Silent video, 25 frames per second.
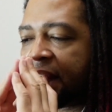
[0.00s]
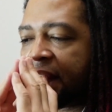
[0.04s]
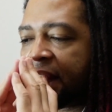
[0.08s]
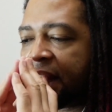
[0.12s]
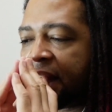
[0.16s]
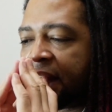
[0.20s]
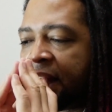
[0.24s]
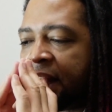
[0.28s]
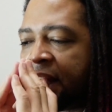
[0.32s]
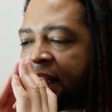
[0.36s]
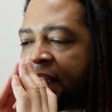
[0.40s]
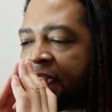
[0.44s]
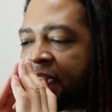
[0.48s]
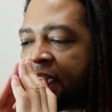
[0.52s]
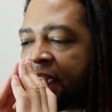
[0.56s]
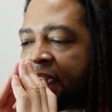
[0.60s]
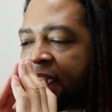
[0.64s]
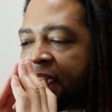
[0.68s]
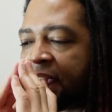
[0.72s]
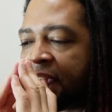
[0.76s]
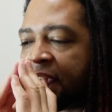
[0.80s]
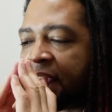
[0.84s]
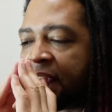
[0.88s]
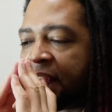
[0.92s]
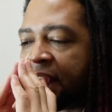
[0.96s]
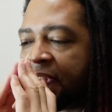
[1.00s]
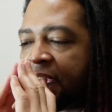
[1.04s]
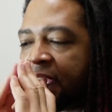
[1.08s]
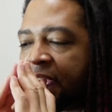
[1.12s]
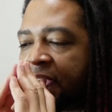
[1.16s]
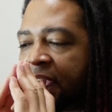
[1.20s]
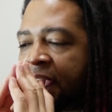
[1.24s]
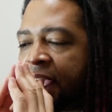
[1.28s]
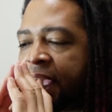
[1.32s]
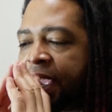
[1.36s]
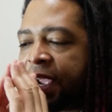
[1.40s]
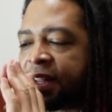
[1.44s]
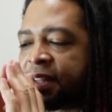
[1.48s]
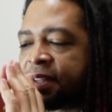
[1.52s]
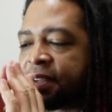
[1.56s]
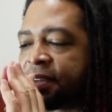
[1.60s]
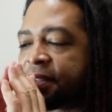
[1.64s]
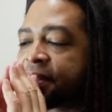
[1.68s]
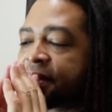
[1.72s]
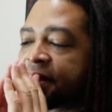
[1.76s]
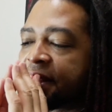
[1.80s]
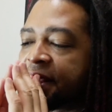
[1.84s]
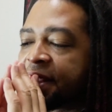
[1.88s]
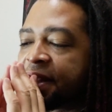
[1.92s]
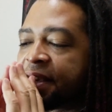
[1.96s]
you know, I
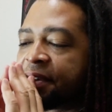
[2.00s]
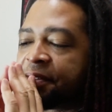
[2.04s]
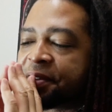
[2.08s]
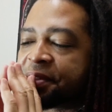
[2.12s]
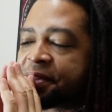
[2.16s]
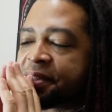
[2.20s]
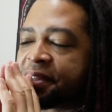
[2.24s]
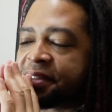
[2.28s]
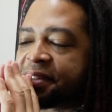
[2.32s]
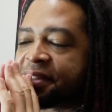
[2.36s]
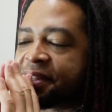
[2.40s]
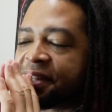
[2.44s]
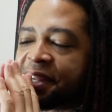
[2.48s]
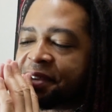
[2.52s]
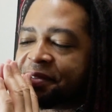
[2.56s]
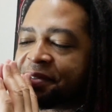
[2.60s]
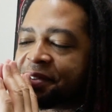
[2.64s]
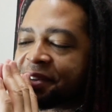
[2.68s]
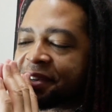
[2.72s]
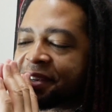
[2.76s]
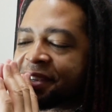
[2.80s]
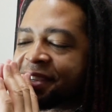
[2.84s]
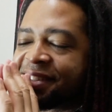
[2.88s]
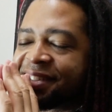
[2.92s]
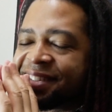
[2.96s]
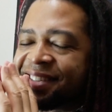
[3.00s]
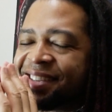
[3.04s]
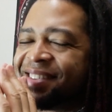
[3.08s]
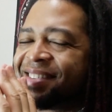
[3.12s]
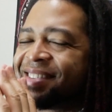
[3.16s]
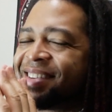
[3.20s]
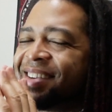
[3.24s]
don't think it was his lover, because